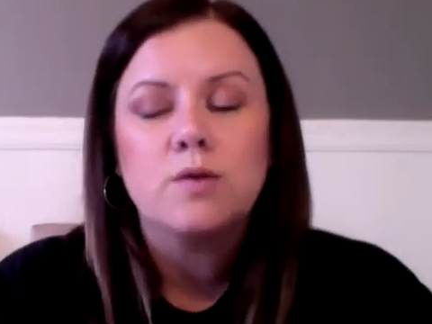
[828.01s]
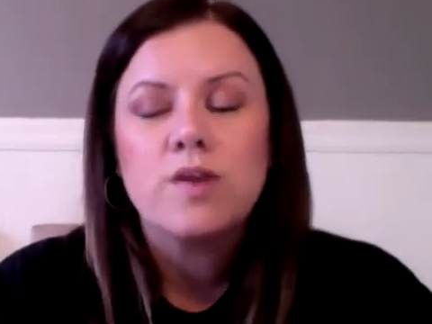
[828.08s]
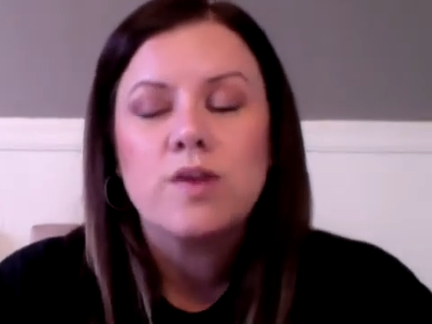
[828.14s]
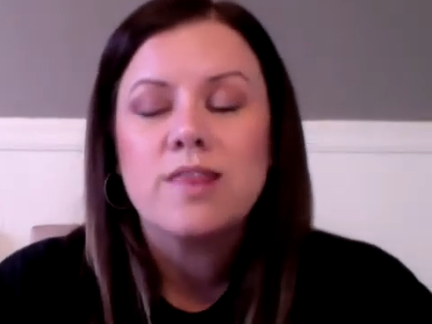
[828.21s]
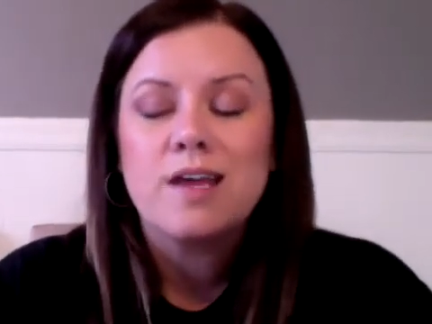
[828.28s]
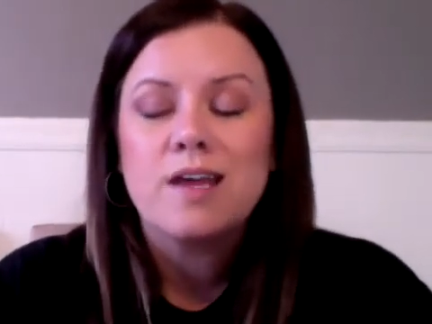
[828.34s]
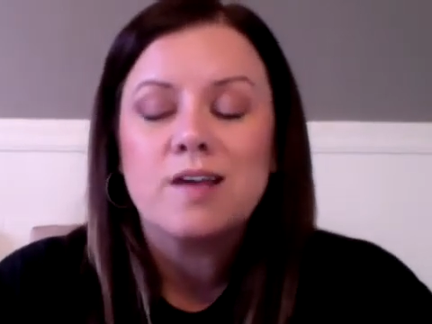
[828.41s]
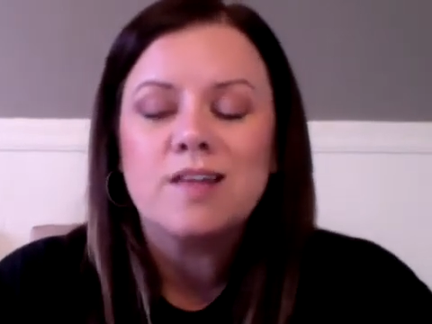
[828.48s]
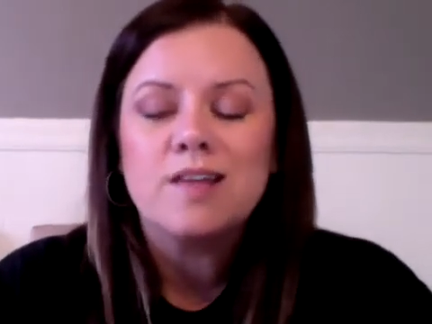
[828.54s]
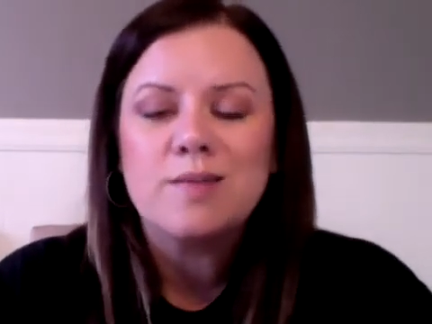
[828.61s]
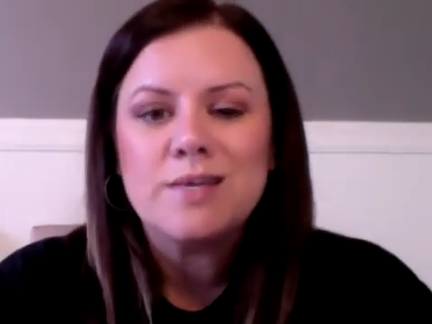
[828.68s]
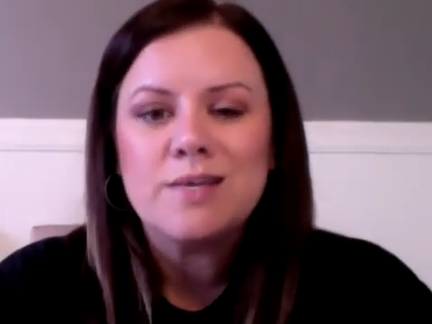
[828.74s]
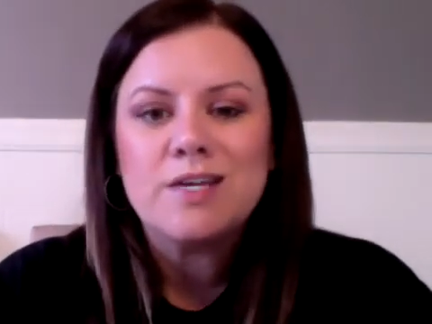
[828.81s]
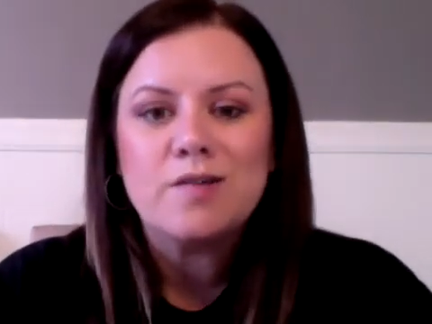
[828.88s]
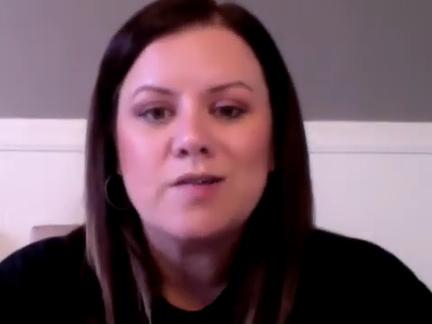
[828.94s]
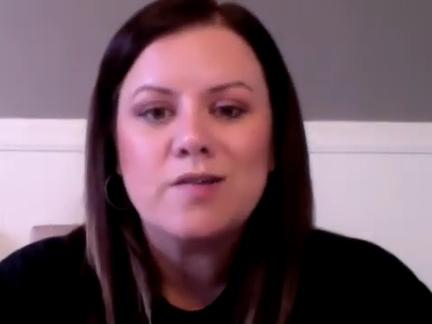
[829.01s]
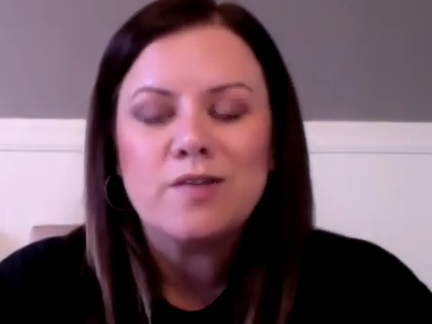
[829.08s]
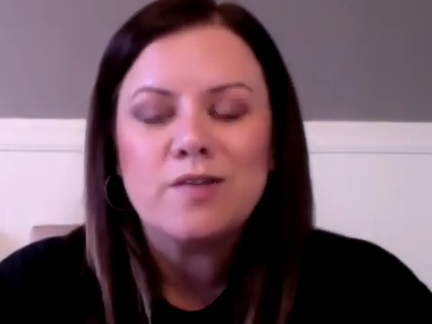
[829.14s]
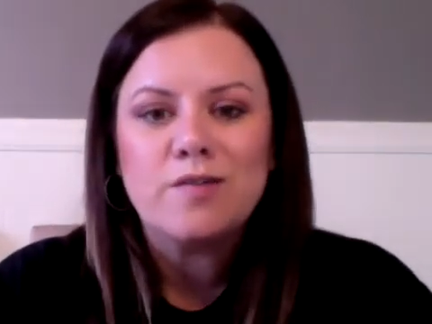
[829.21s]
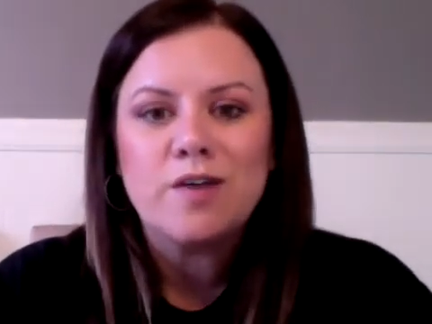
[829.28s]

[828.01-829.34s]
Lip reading: or they'll let me know if you